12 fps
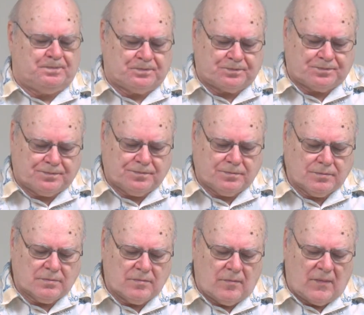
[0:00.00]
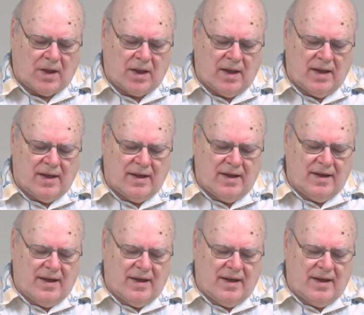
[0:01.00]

Nobody speaks.